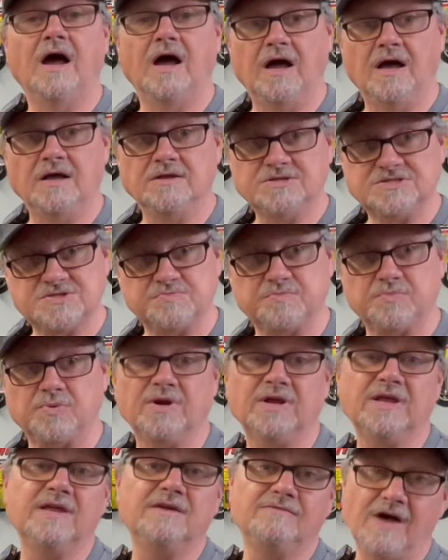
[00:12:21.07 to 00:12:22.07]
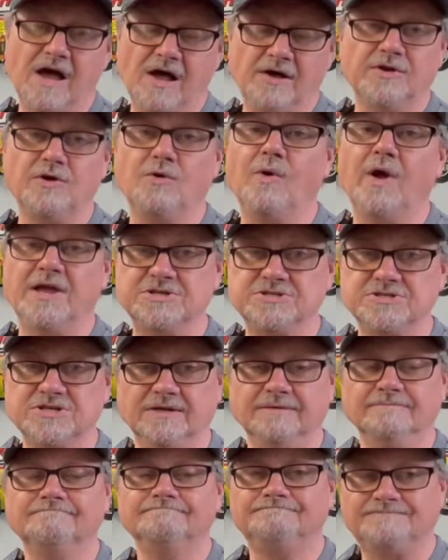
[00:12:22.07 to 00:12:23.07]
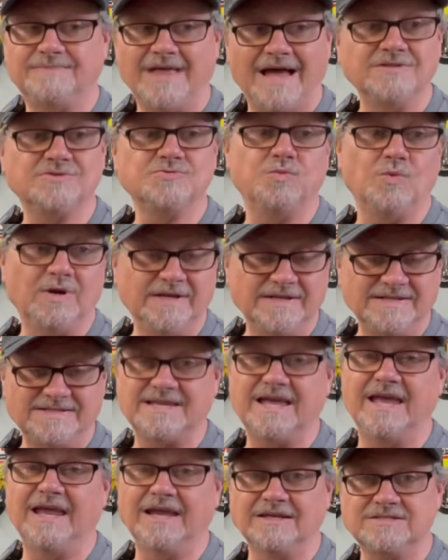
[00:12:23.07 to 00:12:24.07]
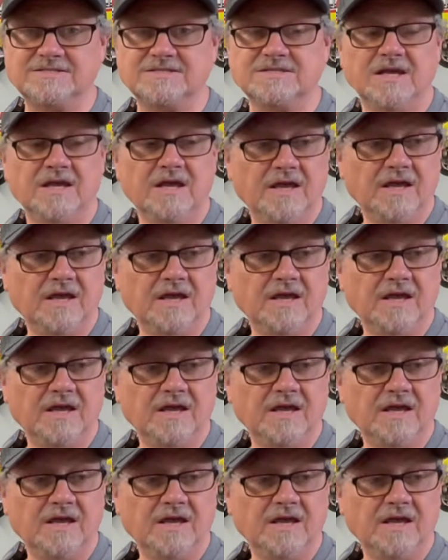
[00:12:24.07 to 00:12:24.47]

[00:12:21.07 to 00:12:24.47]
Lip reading: a spring evaluation. That's what it takes.